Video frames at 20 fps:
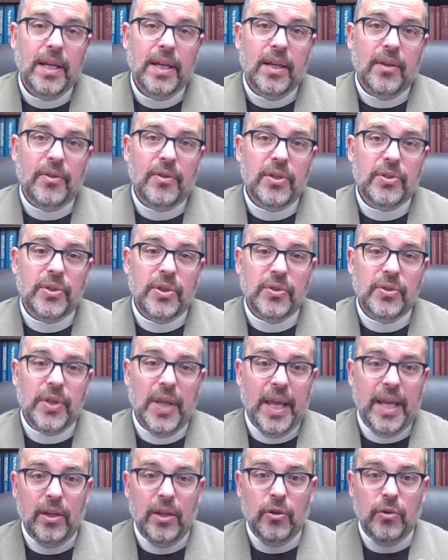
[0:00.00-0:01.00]
Now, this is
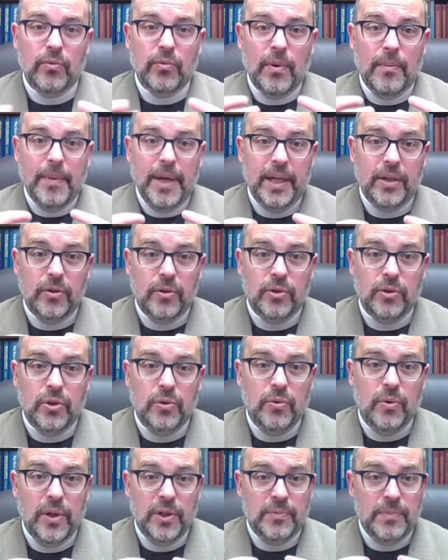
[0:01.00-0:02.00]
a good reminder
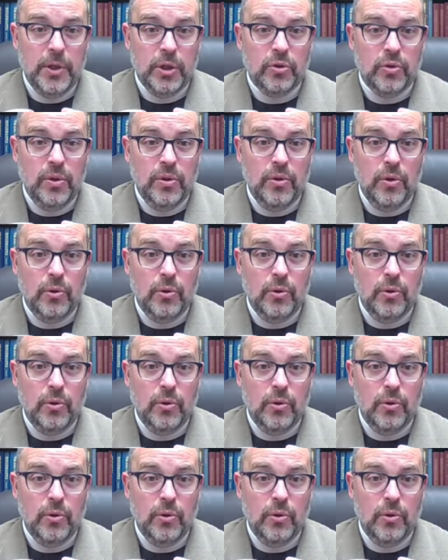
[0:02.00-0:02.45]
to especially